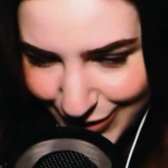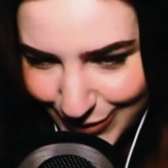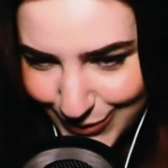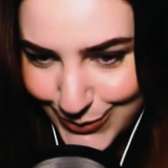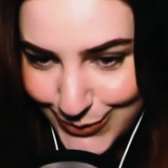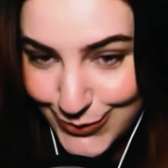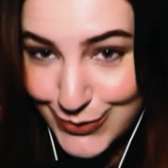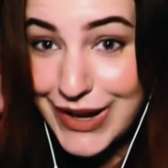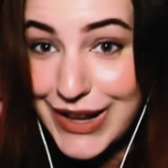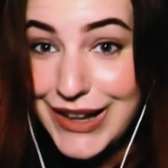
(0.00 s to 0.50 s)

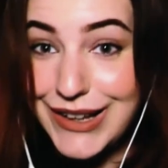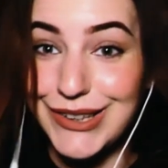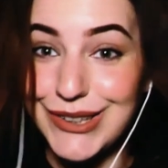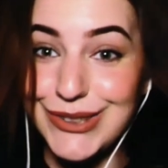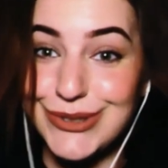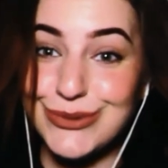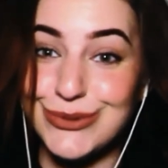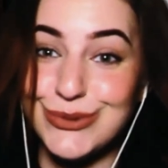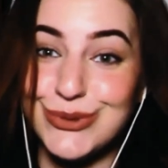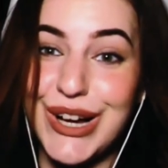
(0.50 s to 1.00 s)

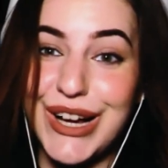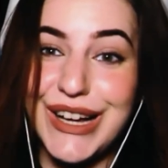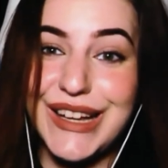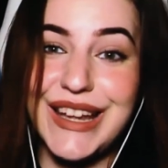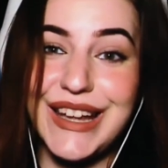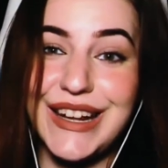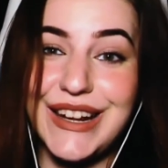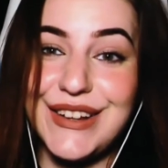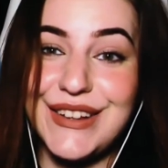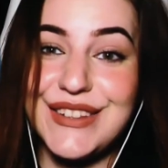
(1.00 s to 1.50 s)
Well, what
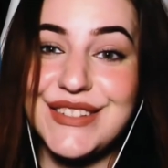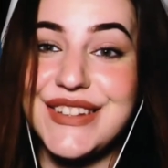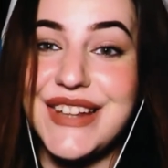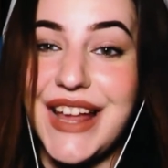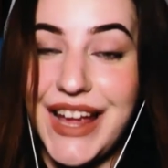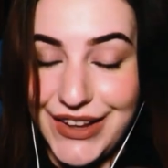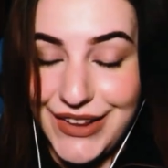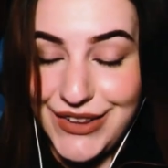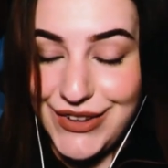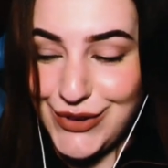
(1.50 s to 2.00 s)
can I
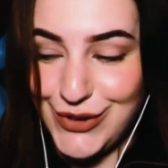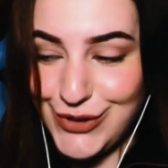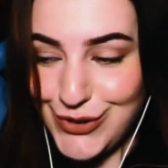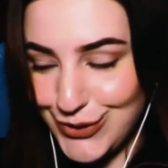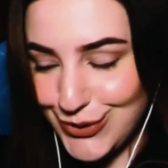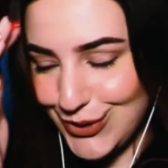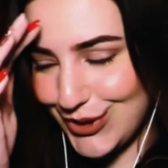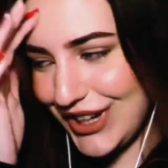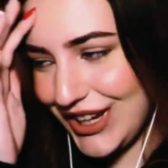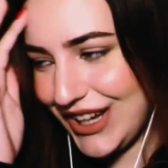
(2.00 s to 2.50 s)
say to
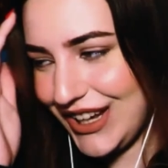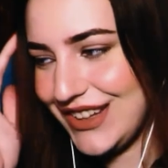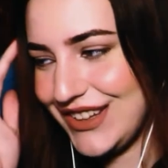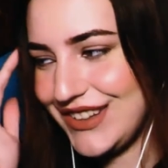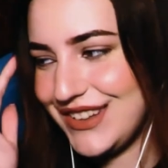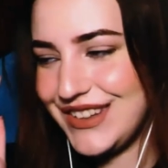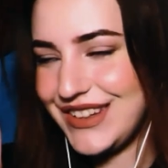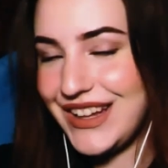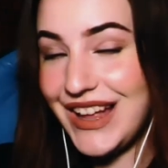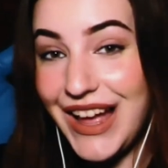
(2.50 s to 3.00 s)
you
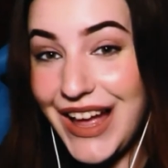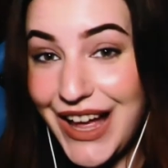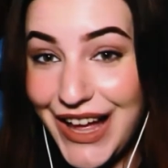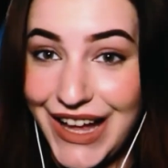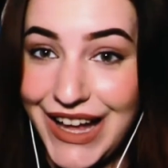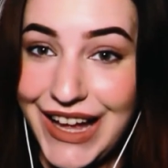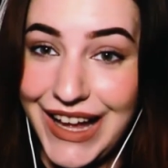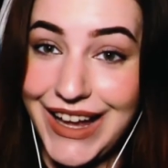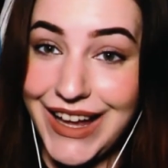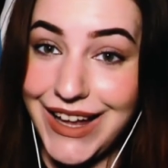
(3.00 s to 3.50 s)
guys?
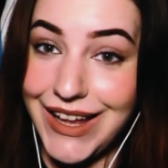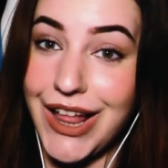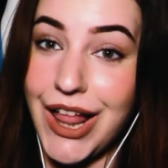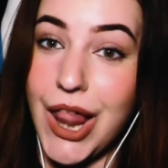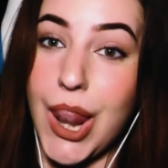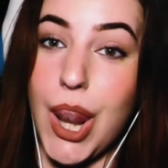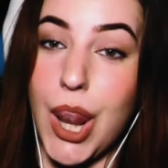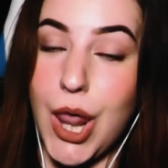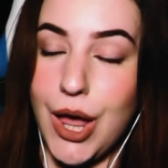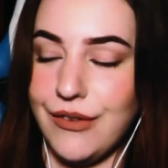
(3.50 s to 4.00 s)
I
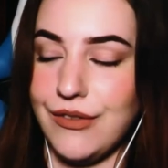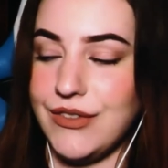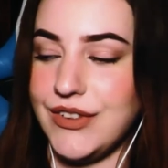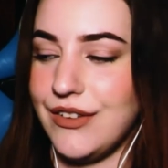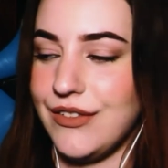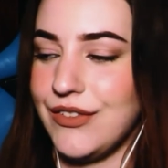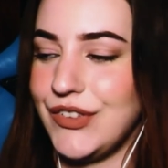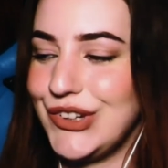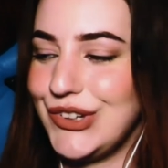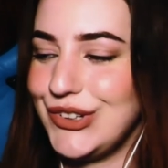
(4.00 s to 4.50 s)
love
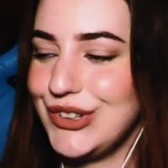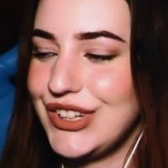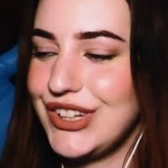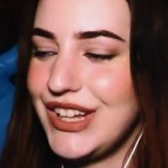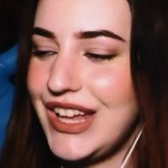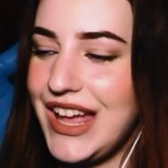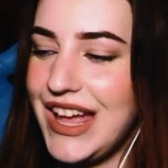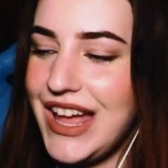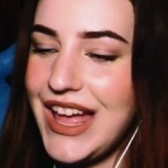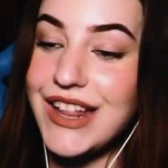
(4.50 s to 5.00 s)
Death
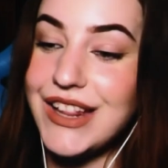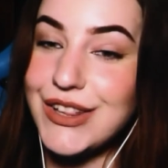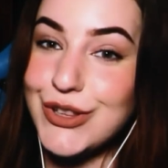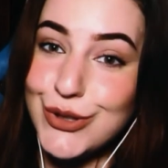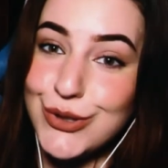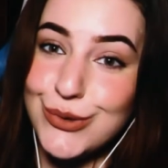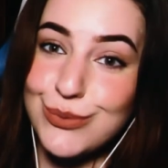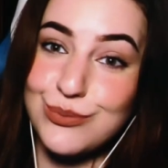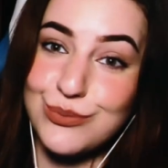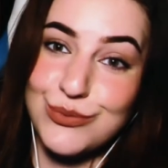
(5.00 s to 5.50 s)
Note,
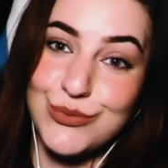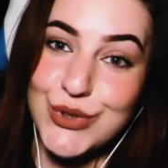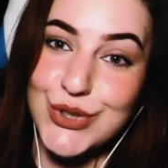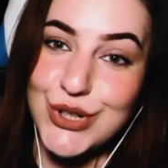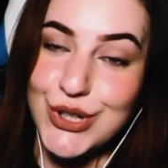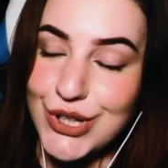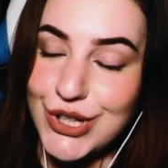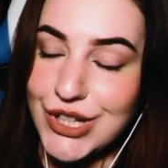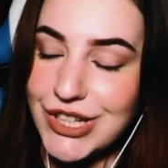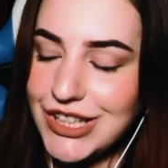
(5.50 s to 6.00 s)
and
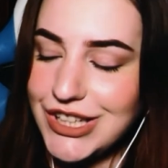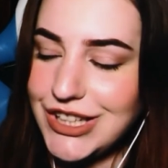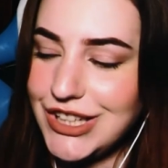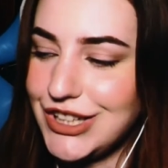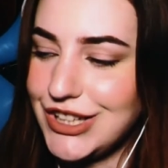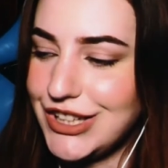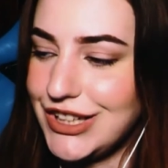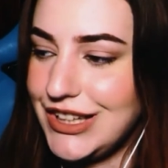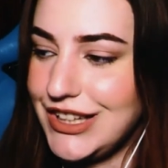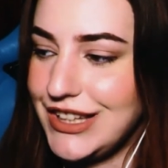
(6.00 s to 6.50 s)
you
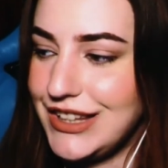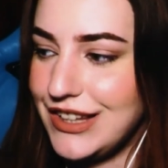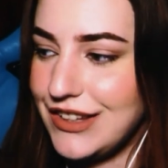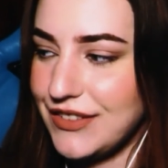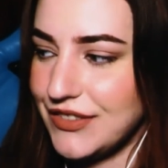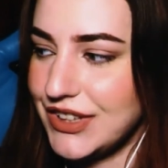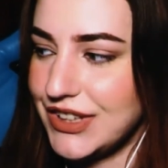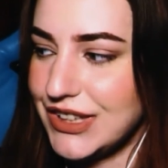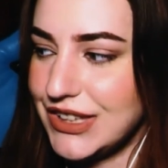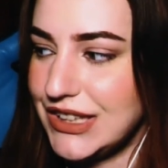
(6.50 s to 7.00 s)
clearly
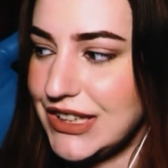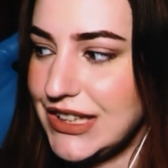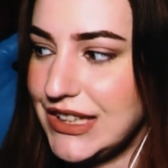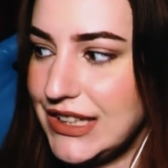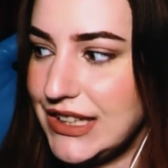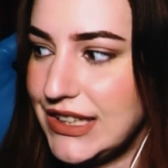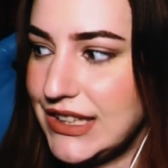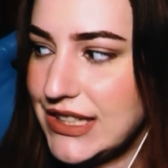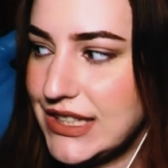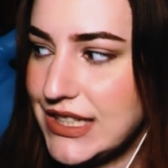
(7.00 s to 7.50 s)

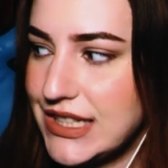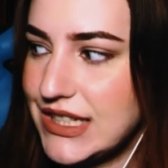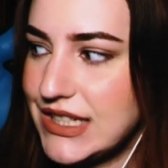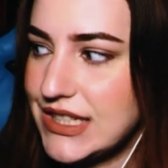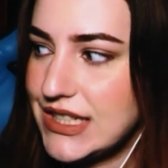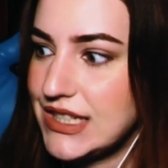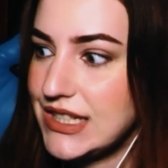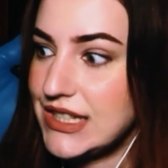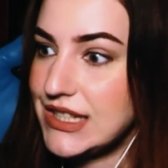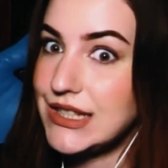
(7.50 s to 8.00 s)
definitely
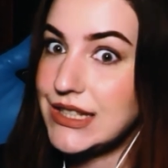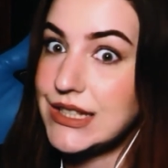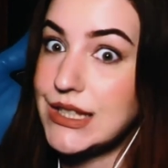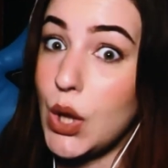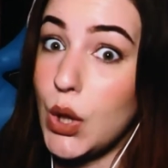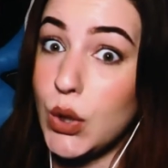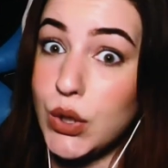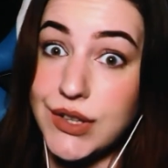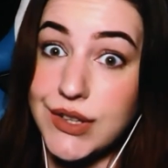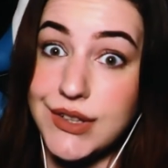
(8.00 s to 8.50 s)

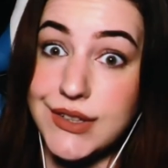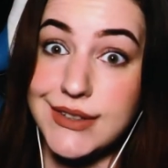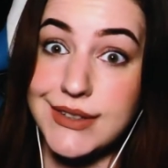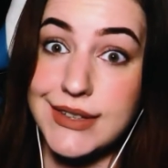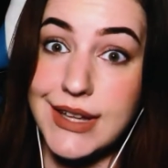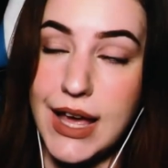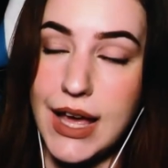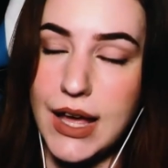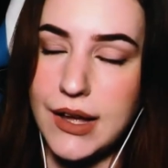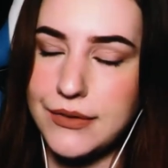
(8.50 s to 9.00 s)
noticed
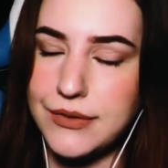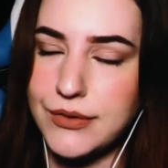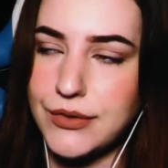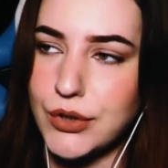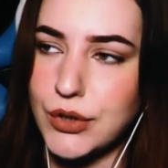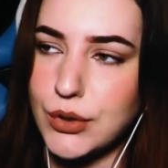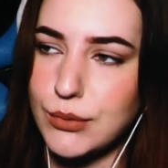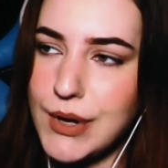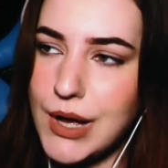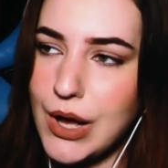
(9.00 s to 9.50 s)
that
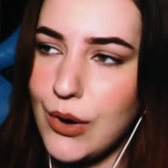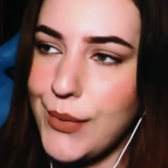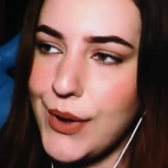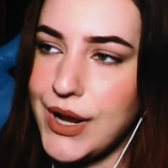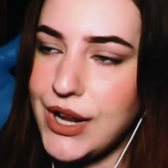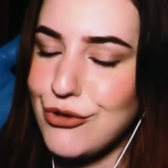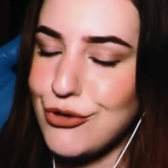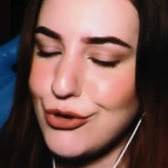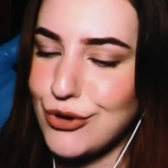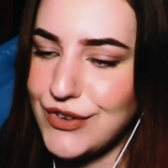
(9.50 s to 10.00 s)
from how
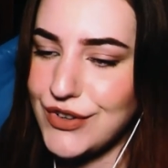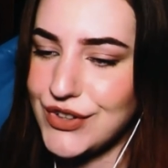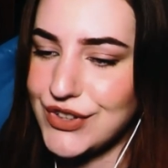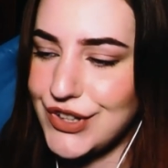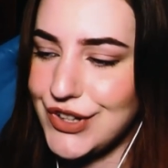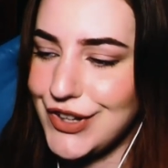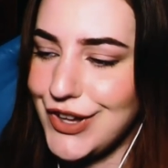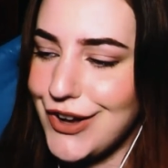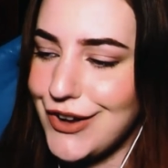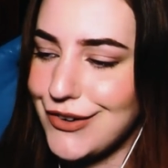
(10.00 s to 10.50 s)
many trivias
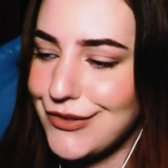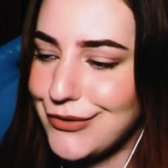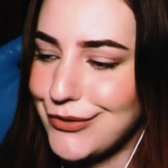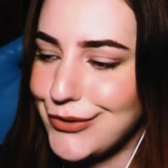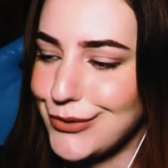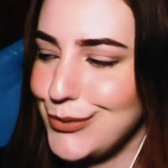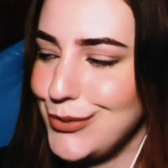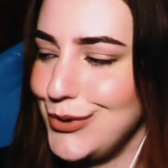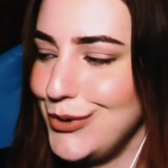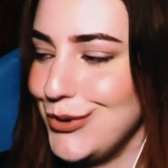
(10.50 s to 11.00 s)
I got
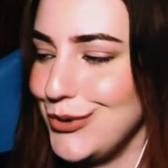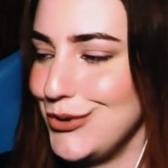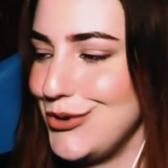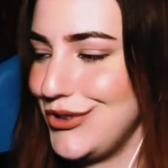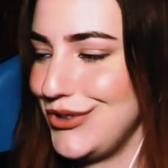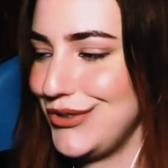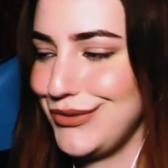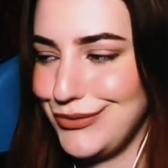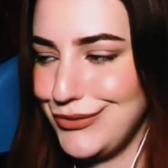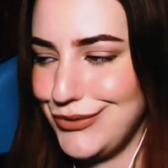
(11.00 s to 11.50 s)
from
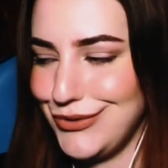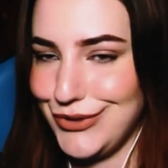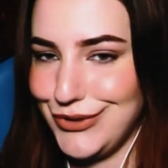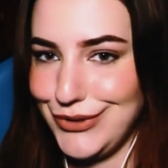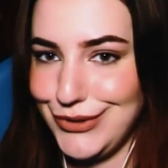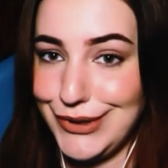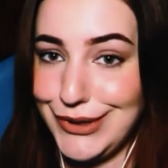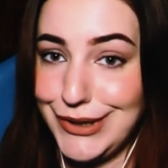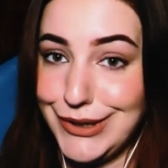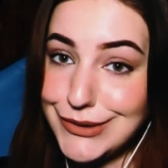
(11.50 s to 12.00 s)
you,
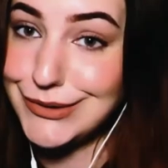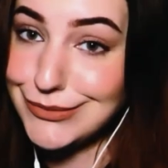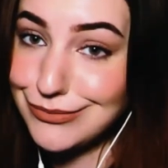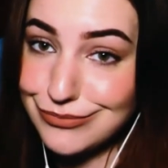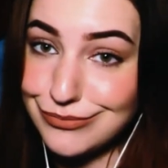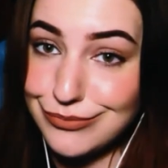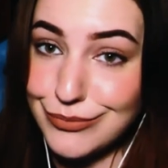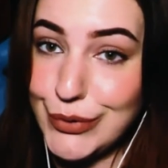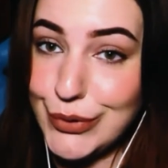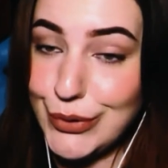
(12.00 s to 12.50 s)
just like
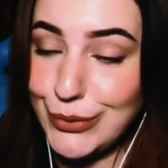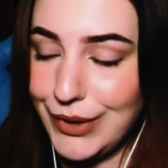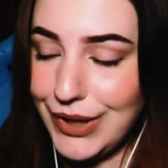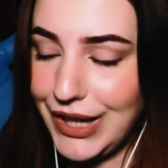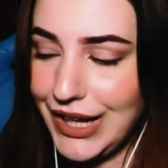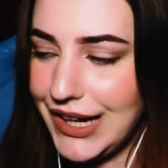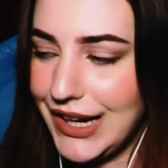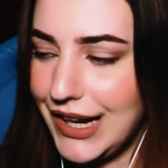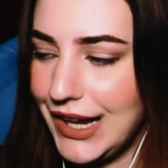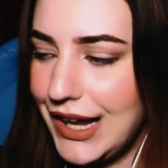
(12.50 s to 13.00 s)
boom,
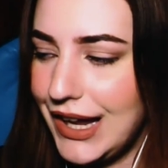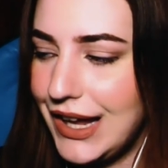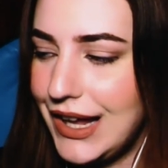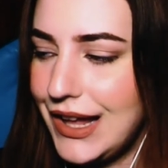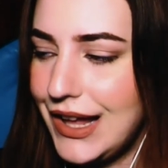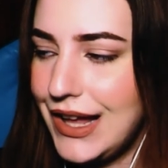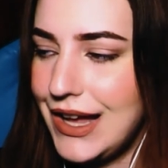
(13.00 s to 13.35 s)
like that.